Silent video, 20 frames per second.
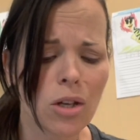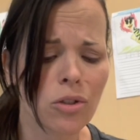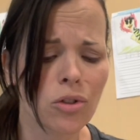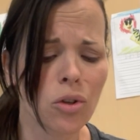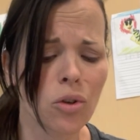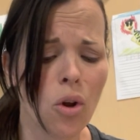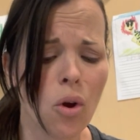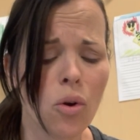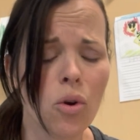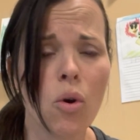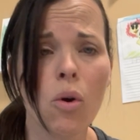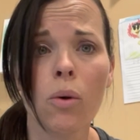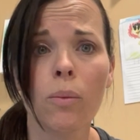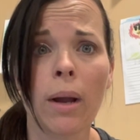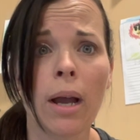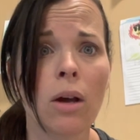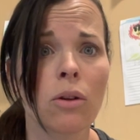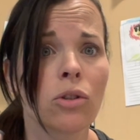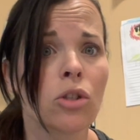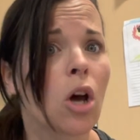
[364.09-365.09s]
So don't go
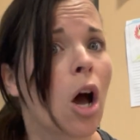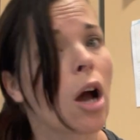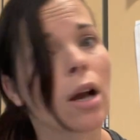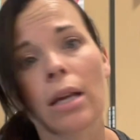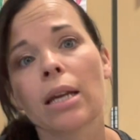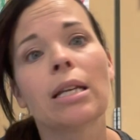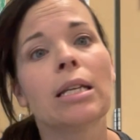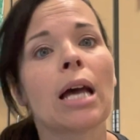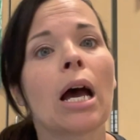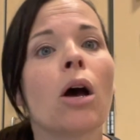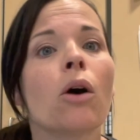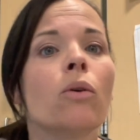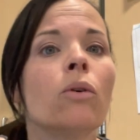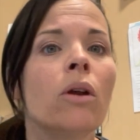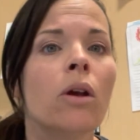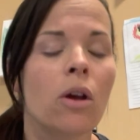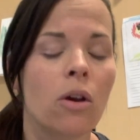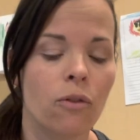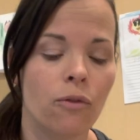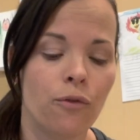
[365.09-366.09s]
around talking doubt,
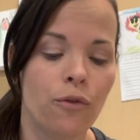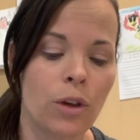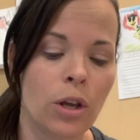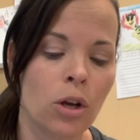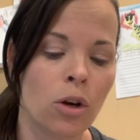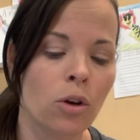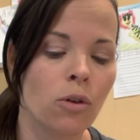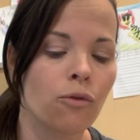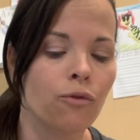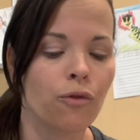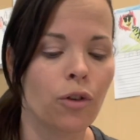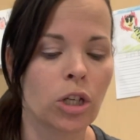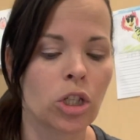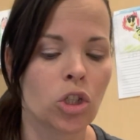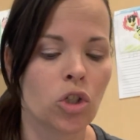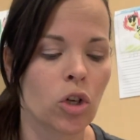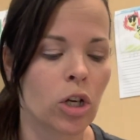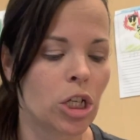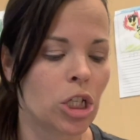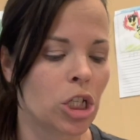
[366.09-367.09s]
fear,
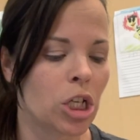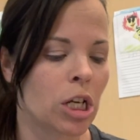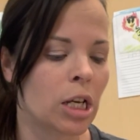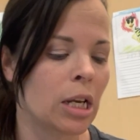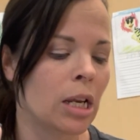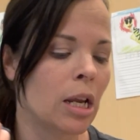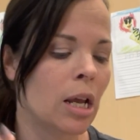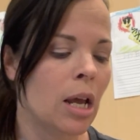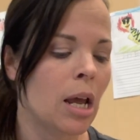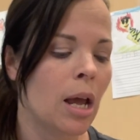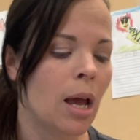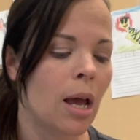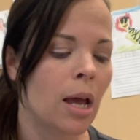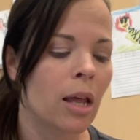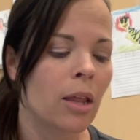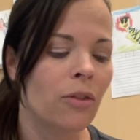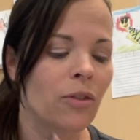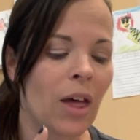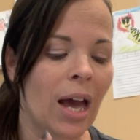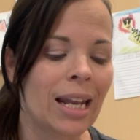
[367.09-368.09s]
frustration.
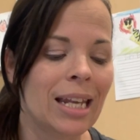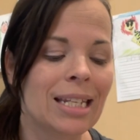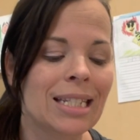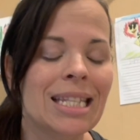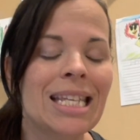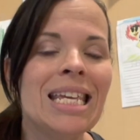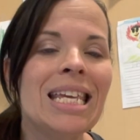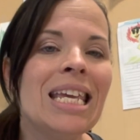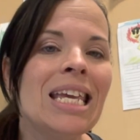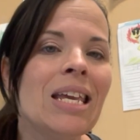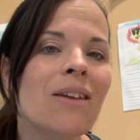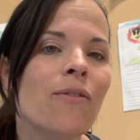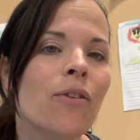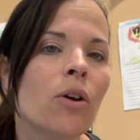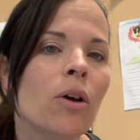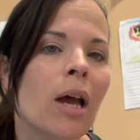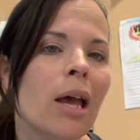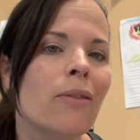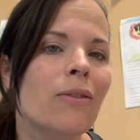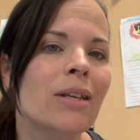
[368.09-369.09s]
That is the
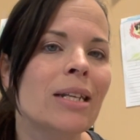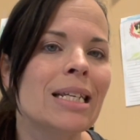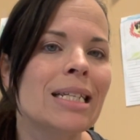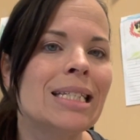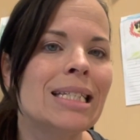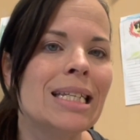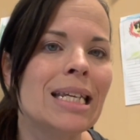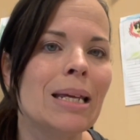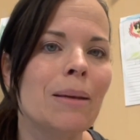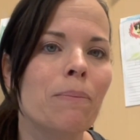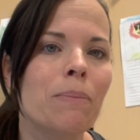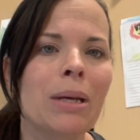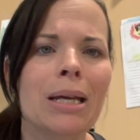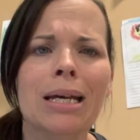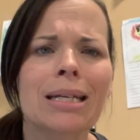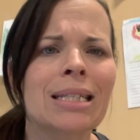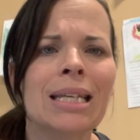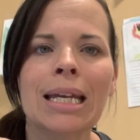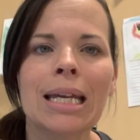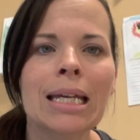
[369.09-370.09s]
evil and the deceit,
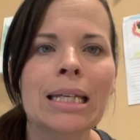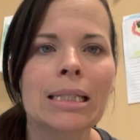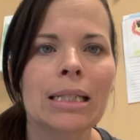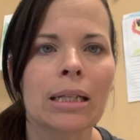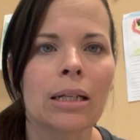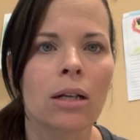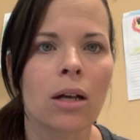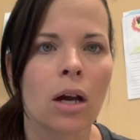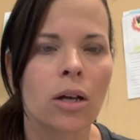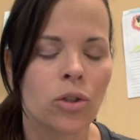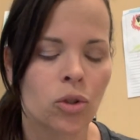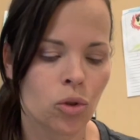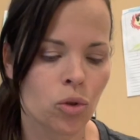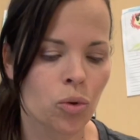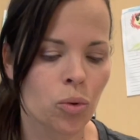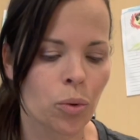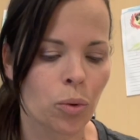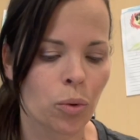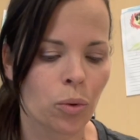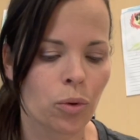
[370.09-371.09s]
because it isn't God's
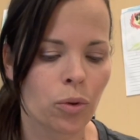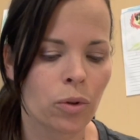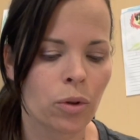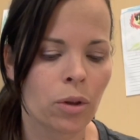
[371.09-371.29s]
truth.